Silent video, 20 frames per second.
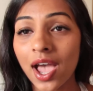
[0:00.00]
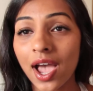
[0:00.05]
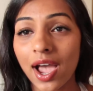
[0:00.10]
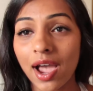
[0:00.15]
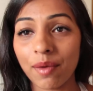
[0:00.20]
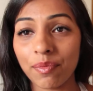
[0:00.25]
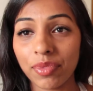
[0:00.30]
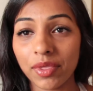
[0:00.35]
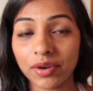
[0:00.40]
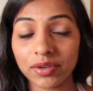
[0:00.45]

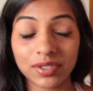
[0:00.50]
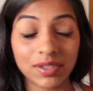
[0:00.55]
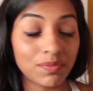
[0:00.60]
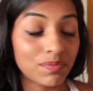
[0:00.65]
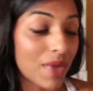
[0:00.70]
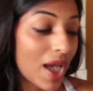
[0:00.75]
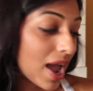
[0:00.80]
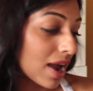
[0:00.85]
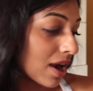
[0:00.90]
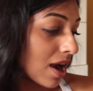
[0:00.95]
There's some
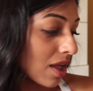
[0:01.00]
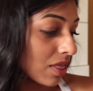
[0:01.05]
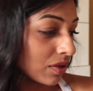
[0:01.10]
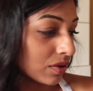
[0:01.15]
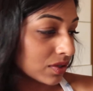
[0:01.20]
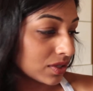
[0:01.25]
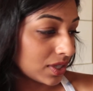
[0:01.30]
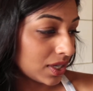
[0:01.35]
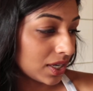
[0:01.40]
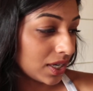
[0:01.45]
matte
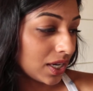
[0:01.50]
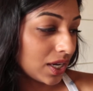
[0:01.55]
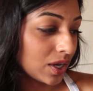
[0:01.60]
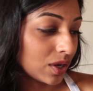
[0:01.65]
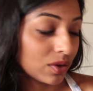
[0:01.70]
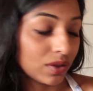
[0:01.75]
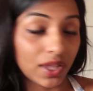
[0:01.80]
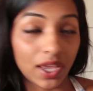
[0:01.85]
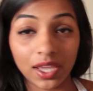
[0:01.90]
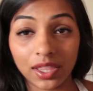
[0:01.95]
colors in
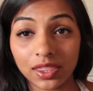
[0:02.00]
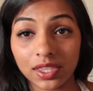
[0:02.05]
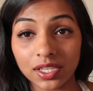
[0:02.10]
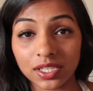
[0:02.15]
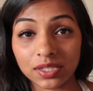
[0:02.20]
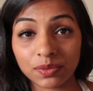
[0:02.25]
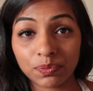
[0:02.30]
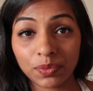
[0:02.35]
here like this